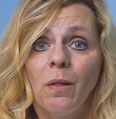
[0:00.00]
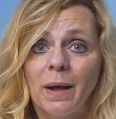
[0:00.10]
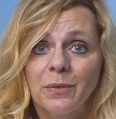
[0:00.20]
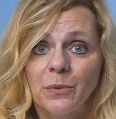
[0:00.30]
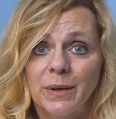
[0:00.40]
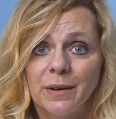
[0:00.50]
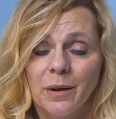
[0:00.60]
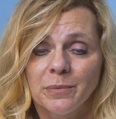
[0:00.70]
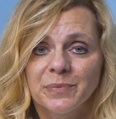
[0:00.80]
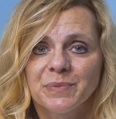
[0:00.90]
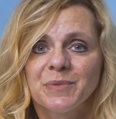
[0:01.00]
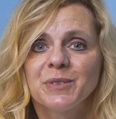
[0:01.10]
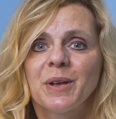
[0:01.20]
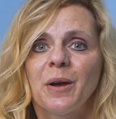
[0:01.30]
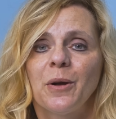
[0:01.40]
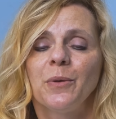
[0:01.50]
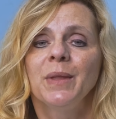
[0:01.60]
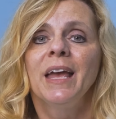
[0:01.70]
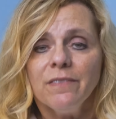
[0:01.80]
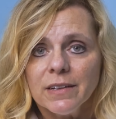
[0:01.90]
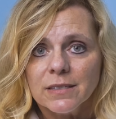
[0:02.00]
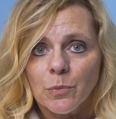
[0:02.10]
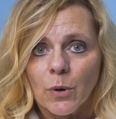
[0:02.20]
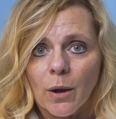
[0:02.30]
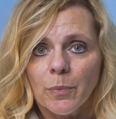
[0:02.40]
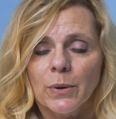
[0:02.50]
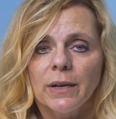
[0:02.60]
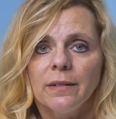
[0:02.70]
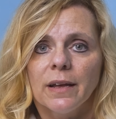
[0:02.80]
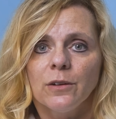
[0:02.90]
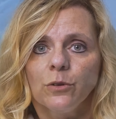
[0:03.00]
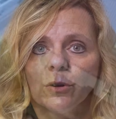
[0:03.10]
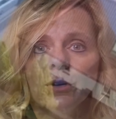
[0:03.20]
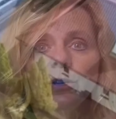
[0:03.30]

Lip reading: all out the window. So if it's a property that you're